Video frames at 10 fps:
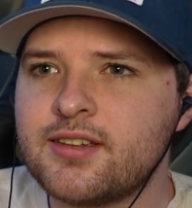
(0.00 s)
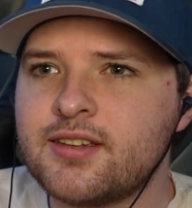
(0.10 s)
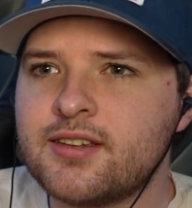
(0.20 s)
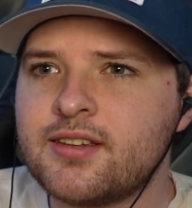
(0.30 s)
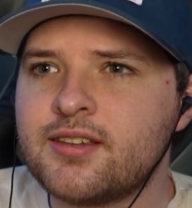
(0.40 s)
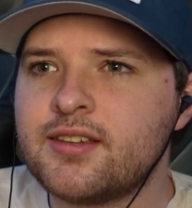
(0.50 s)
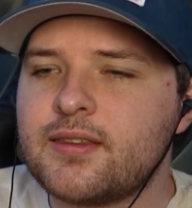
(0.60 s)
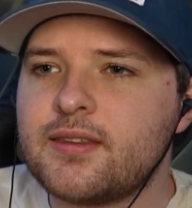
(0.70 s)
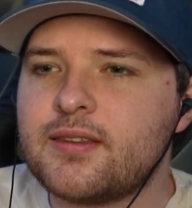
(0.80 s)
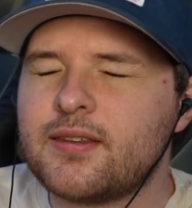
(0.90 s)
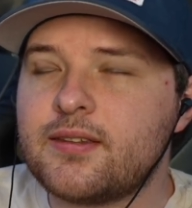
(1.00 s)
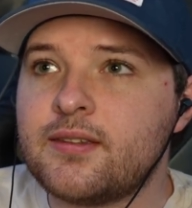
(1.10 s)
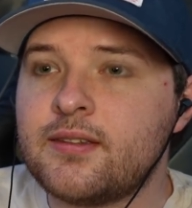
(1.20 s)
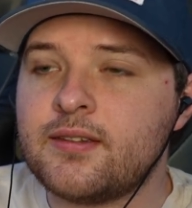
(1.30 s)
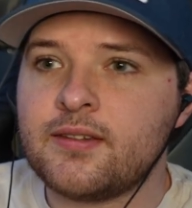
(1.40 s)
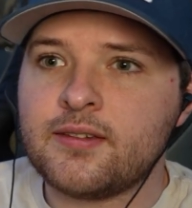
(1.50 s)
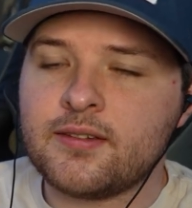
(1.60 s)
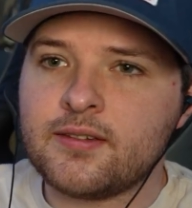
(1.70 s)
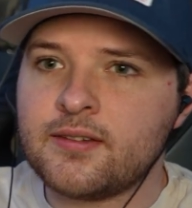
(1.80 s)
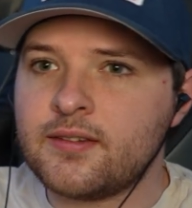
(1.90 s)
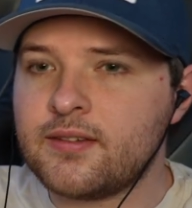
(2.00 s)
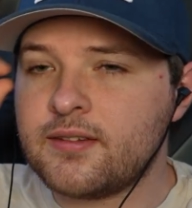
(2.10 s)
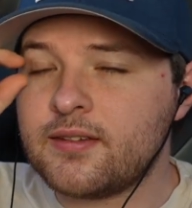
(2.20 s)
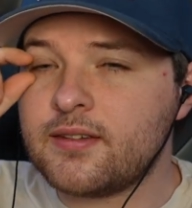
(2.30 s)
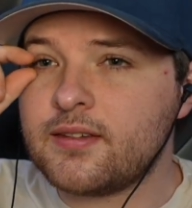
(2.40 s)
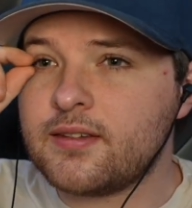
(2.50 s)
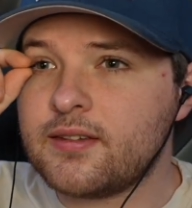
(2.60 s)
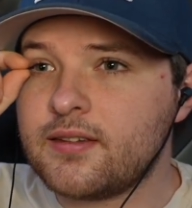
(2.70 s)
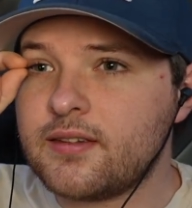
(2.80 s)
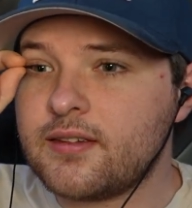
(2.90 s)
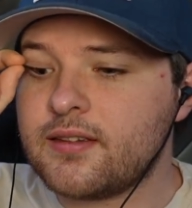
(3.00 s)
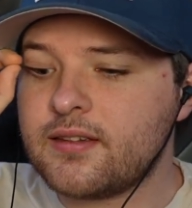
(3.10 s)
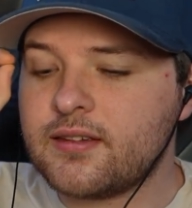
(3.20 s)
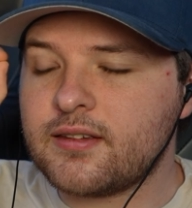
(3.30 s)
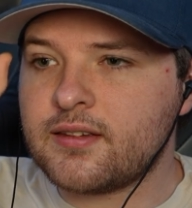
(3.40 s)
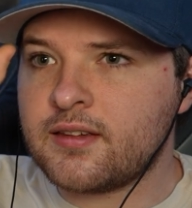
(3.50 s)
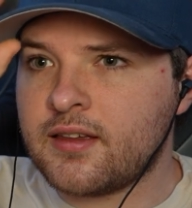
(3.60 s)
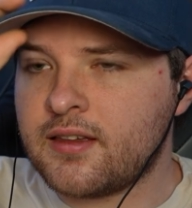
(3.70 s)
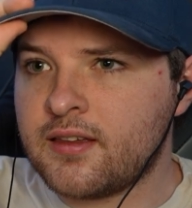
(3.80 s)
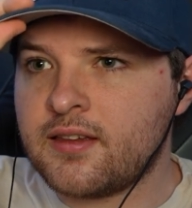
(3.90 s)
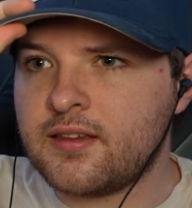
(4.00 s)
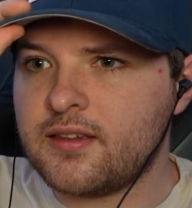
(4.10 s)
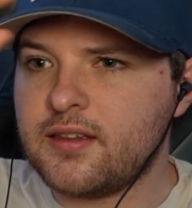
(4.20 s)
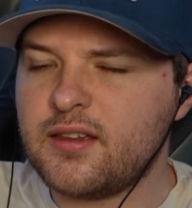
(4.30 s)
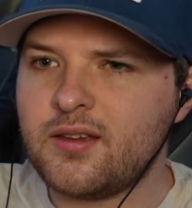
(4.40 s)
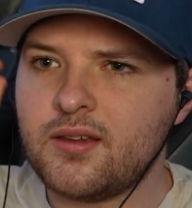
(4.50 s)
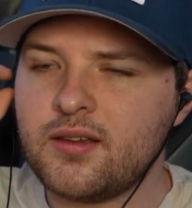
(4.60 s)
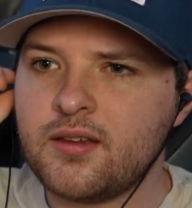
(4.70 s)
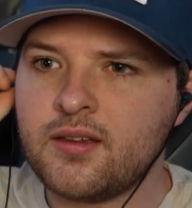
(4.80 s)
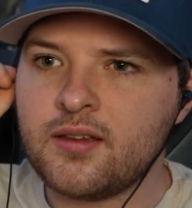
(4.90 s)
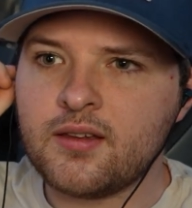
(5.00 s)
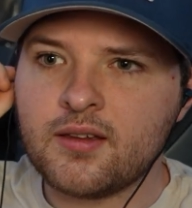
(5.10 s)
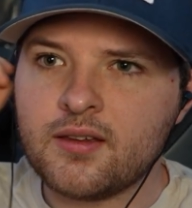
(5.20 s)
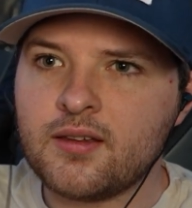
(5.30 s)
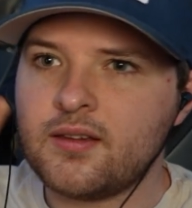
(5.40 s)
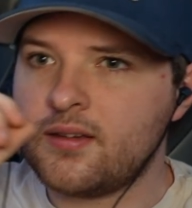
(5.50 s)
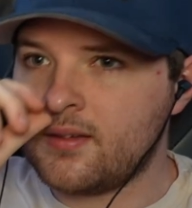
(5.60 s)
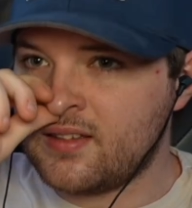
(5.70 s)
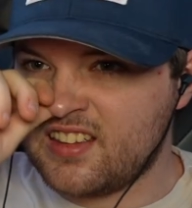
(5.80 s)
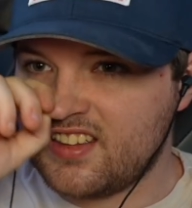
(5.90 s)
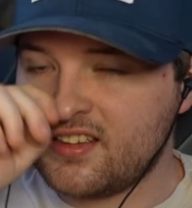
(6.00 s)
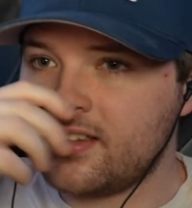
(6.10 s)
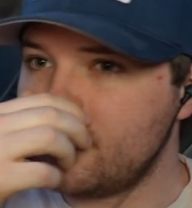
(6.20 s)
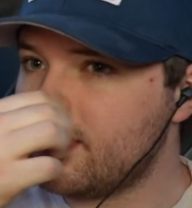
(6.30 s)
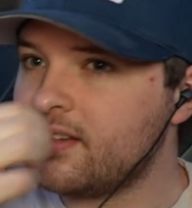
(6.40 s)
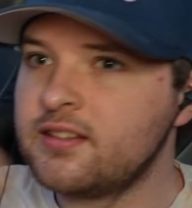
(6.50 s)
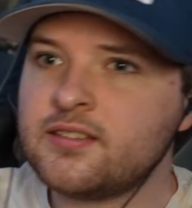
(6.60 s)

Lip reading: Nothing is said.